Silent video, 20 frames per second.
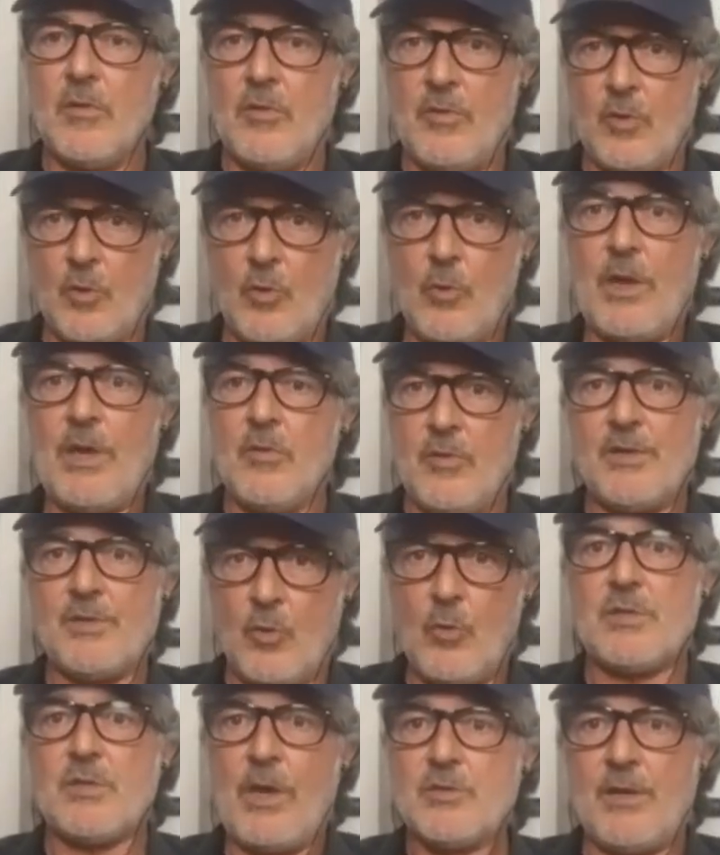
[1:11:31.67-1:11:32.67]
the
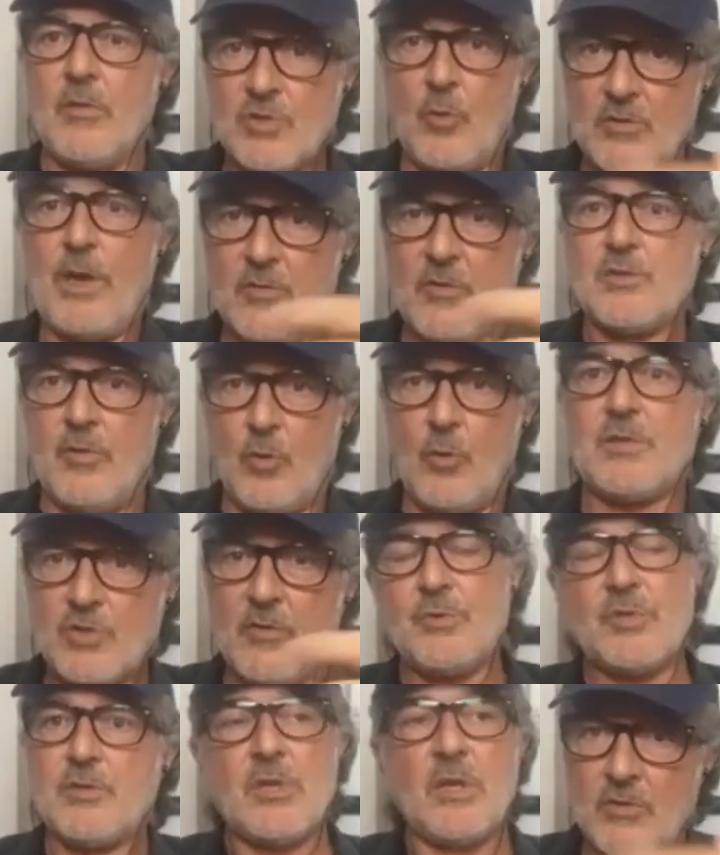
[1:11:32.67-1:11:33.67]
greatest serve the
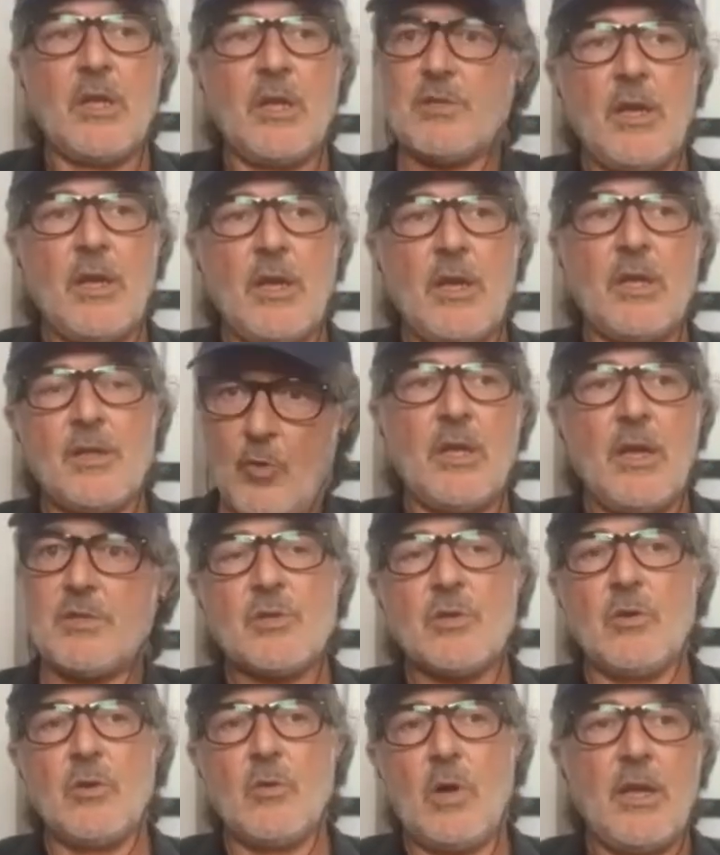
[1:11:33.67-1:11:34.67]
most and
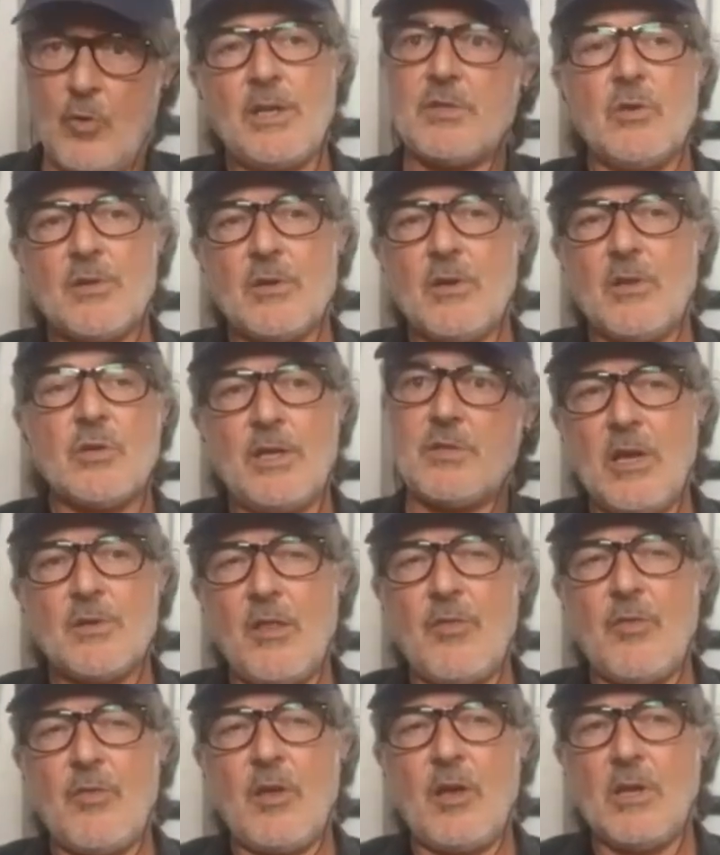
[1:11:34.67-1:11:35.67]
so i started to kind
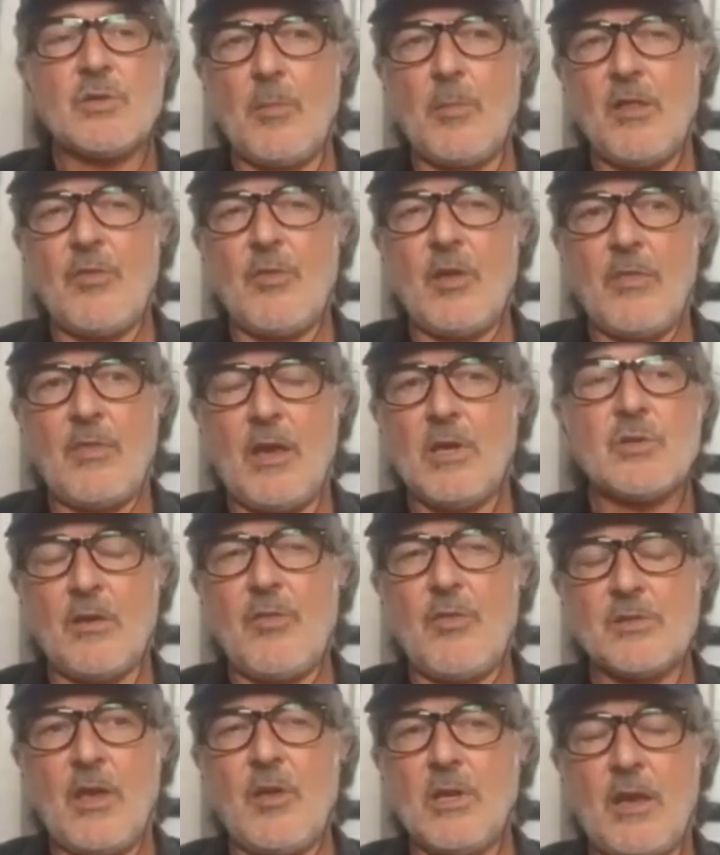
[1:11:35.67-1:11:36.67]
of think about that
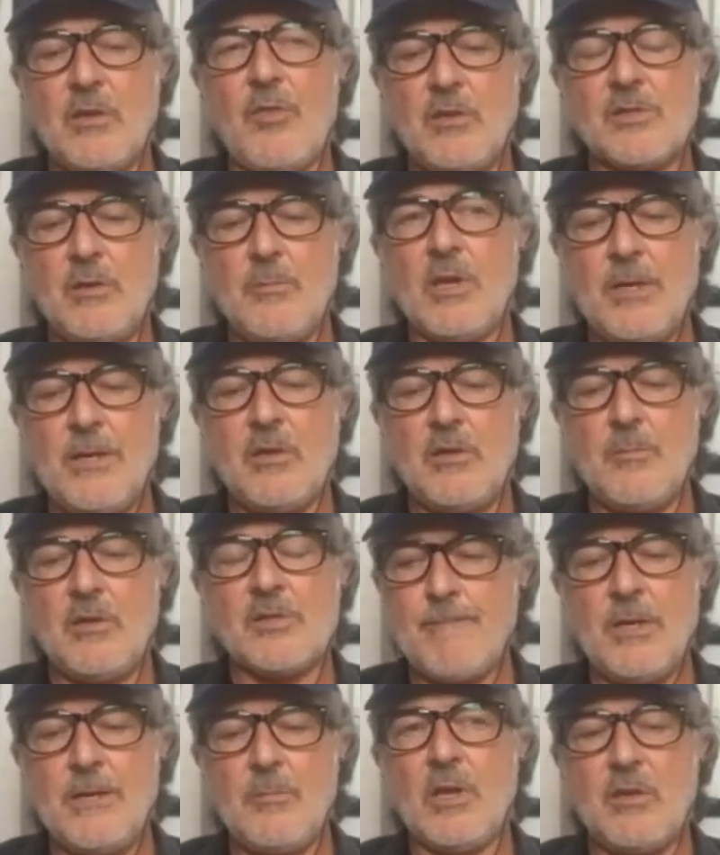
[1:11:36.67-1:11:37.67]
and i was like you know man